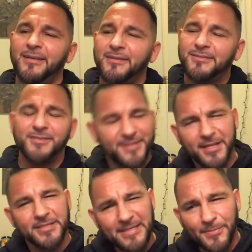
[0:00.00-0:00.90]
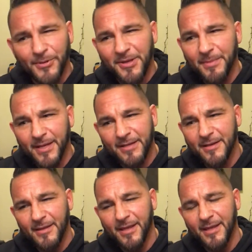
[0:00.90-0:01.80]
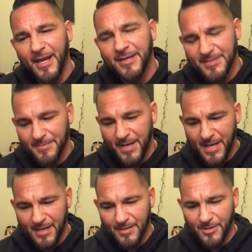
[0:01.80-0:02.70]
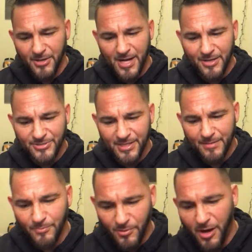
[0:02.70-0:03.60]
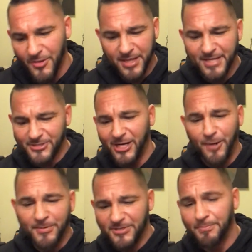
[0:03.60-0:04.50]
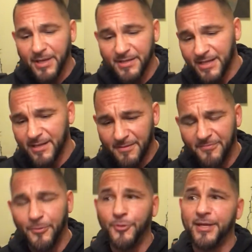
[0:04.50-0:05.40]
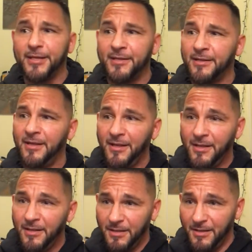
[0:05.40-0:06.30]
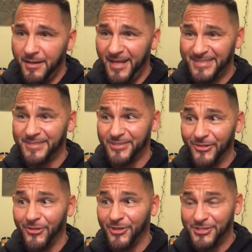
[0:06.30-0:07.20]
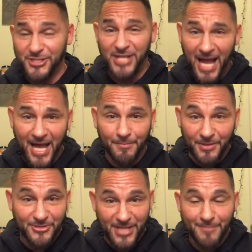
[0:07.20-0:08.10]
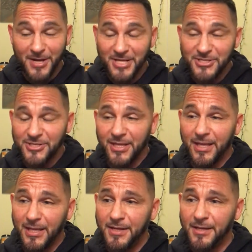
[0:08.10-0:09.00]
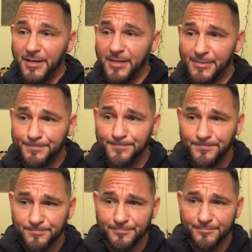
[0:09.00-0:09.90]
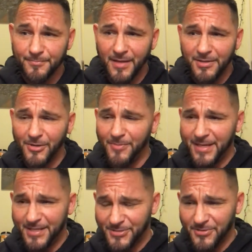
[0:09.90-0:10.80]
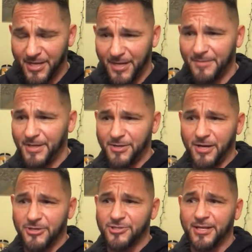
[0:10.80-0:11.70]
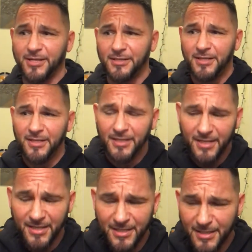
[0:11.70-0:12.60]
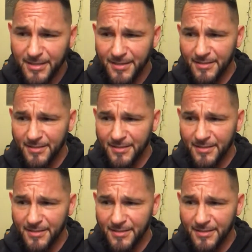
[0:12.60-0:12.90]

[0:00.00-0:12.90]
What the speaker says: just to get to the point, man. Like, I get to her house, and all the kids are helping us bring the food in, and it's a job. There's that much, and my kids are there, and my daughter's there, and